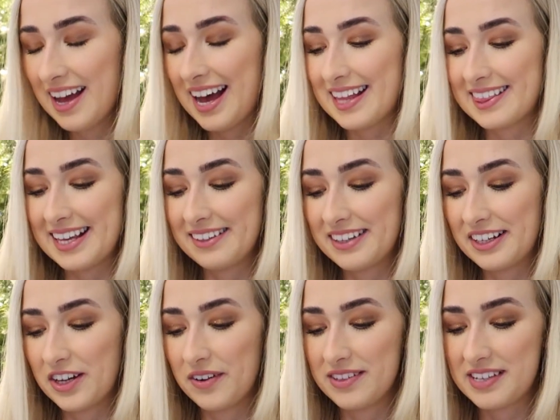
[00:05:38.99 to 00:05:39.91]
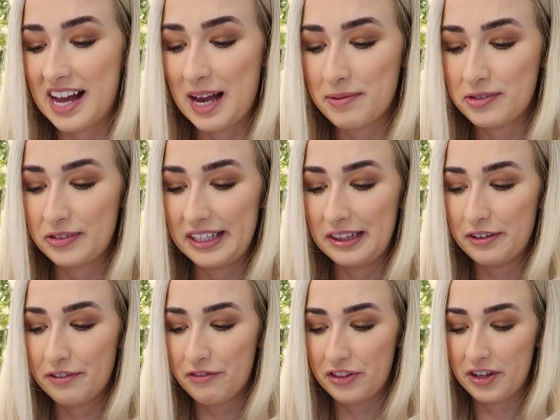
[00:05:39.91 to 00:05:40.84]
I think they're going to absolutely
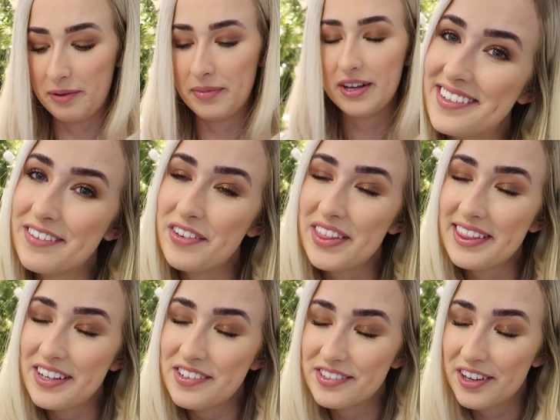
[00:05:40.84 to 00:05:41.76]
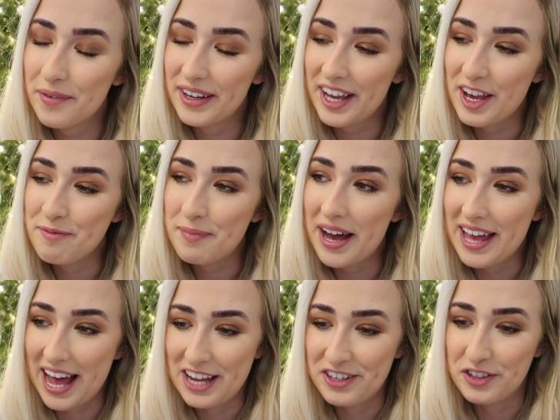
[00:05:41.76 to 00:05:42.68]
love them. That's everything that's going in my
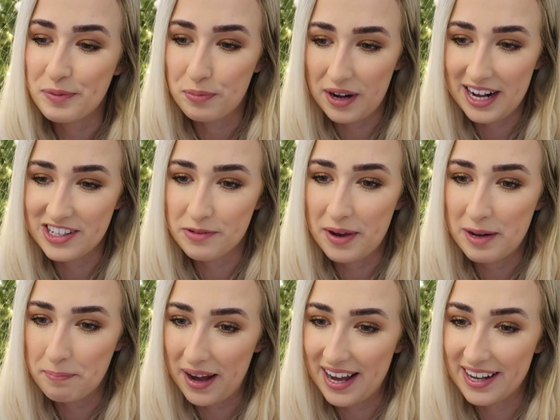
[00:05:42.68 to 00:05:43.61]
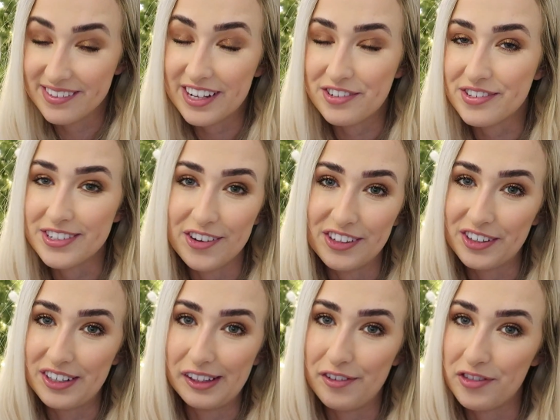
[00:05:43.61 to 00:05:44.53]
adult bridesmaid bags. I just know they're
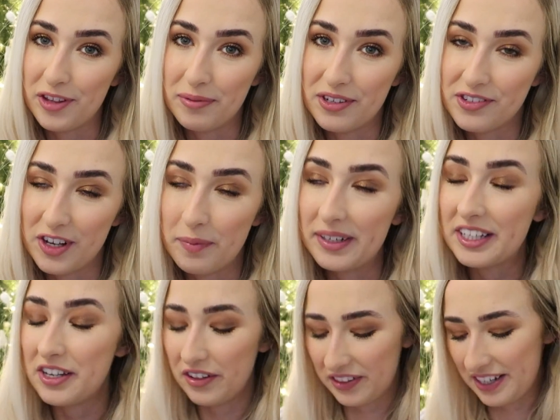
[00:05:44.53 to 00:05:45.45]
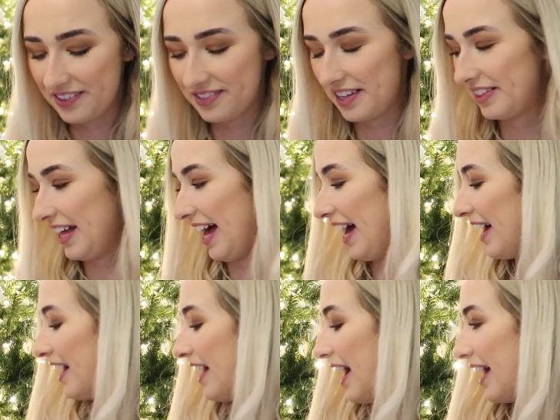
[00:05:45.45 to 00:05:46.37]
going to love them. There's so many cute things in
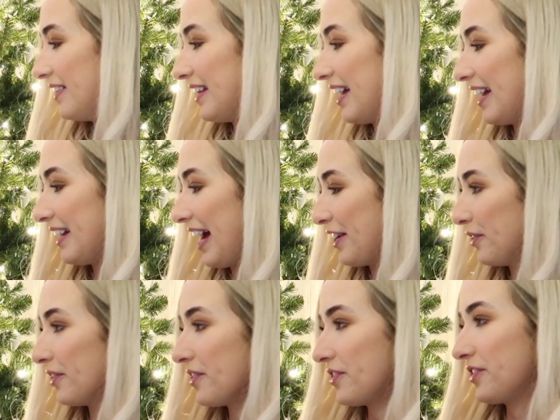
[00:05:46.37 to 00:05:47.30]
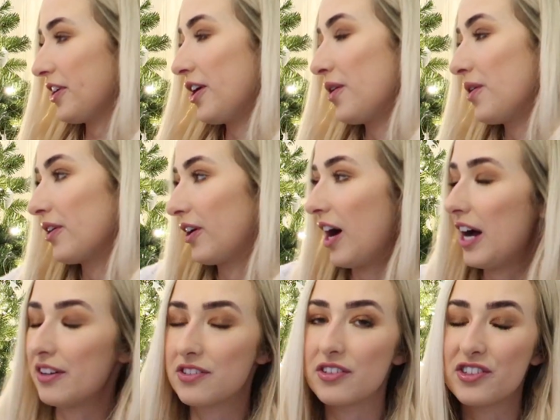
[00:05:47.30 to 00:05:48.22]
there. And then I also
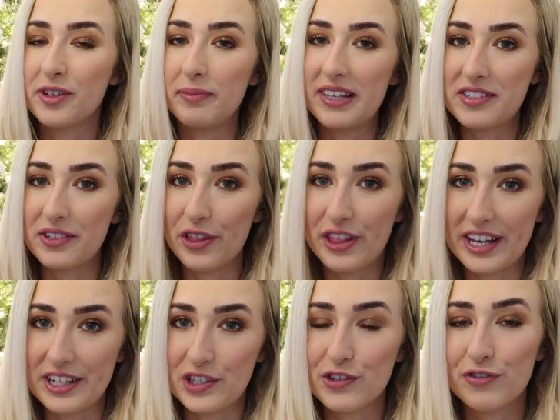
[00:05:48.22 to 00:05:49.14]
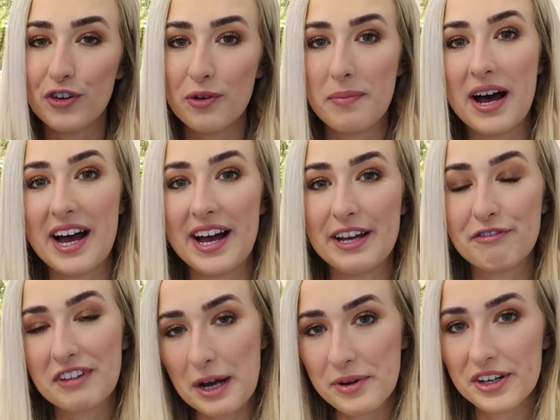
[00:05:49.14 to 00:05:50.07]
got some little things for my
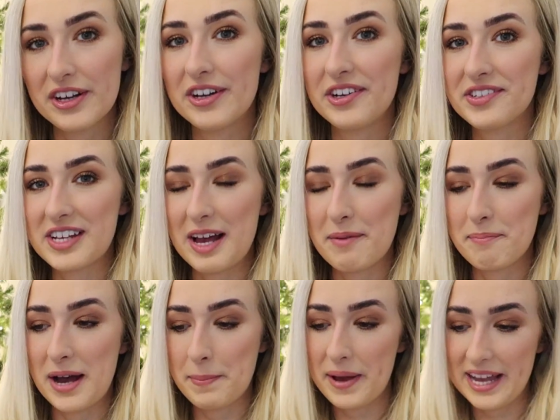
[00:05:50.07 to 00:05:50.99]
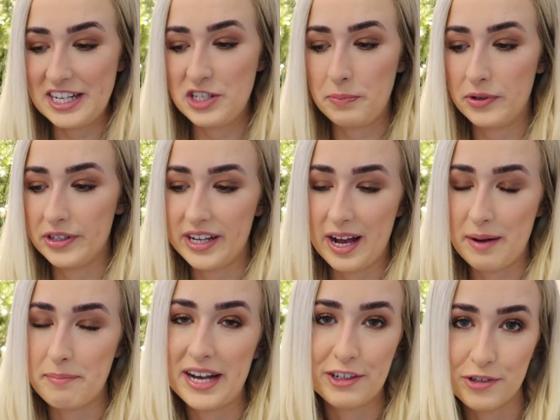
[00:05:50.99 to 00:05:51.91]
flower girls and my page boy
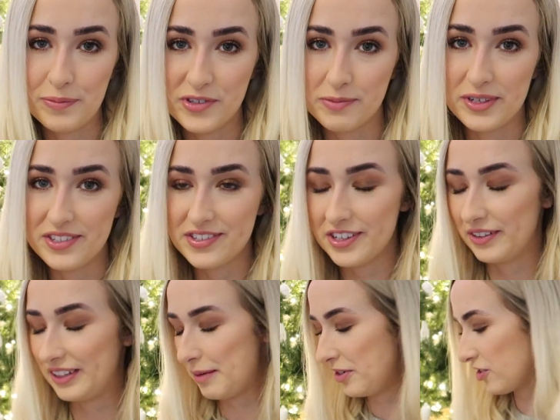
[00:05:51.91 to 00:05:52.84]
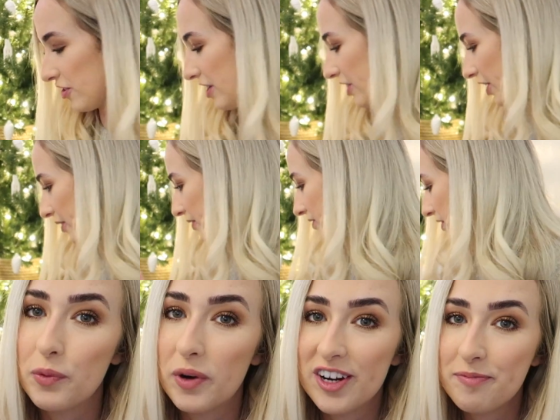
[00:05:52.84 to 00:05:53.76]
and my groomsmen. So let me show you those.
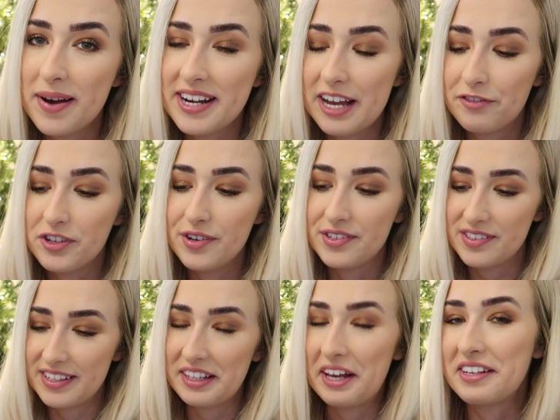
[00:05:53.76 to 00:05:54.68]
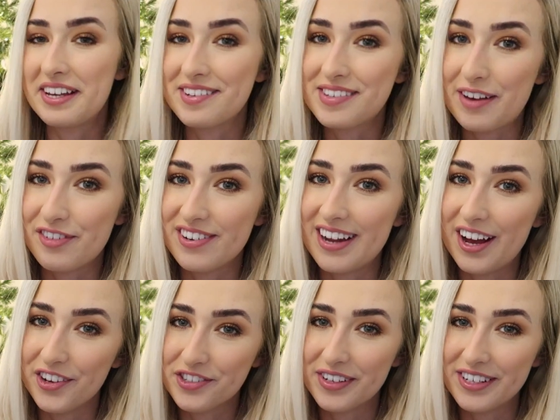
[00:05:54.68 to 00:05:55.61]
one of my nephews is in like year seven
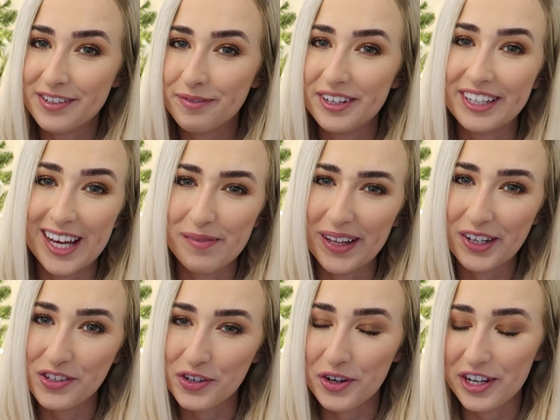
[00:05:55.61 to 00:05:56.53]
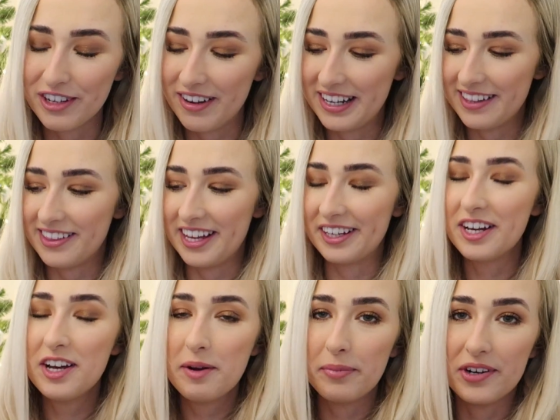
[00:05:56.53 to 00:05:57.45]
now, so I didn't want to get like a toy or anything,
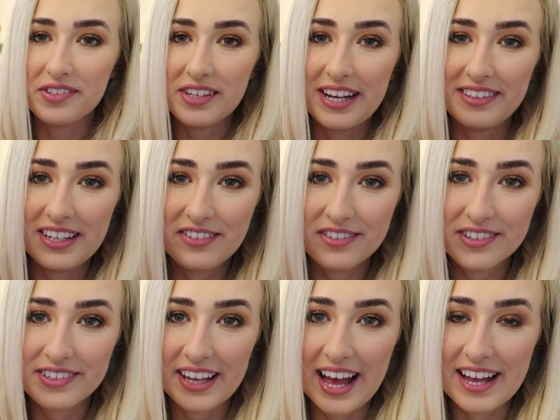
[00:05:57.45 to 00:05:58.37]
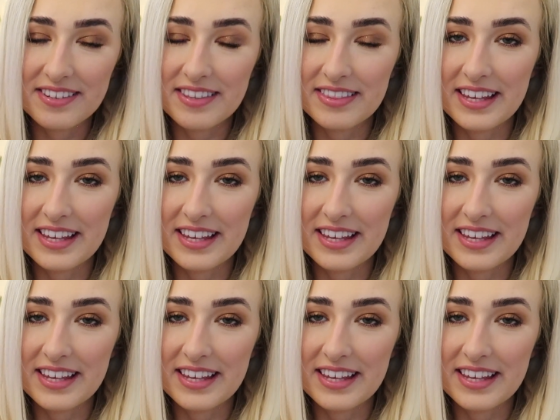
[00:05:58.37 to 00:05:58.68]
but I did just just get